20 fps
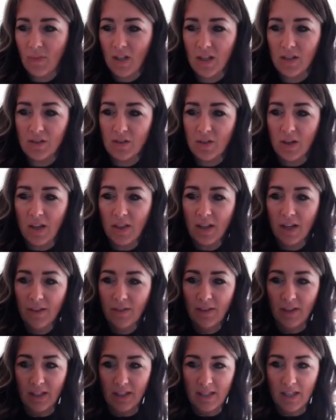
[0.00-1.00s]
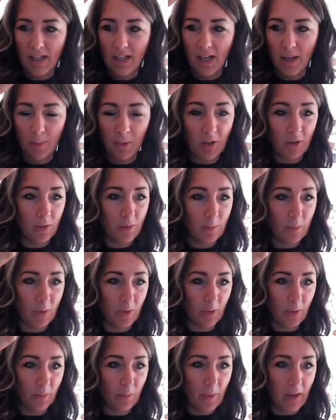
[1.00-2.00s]
So now that I've clicked on it, I'm going to go to
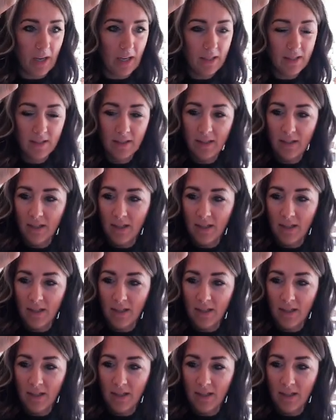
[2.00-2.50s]
border weight.